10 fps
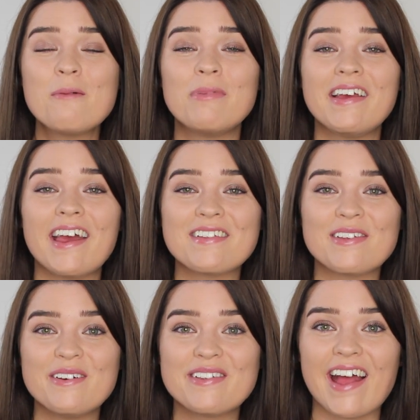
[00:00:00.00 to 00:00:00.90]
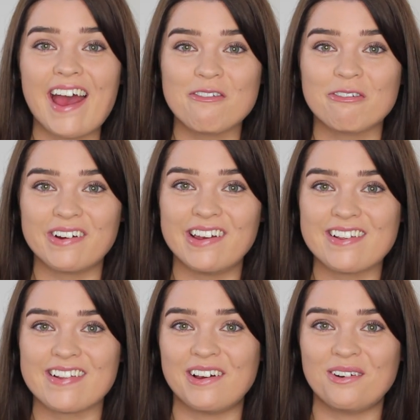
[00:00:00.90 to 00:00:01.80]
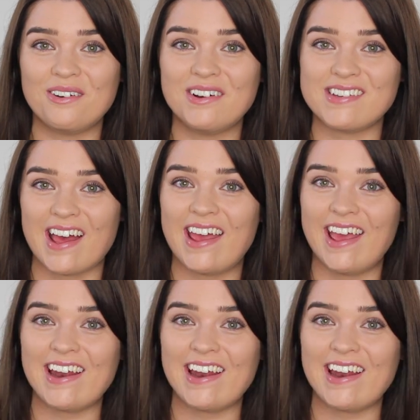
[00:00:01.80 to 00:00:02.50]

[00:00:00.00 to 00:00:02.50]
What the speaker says: but it gets used every single day,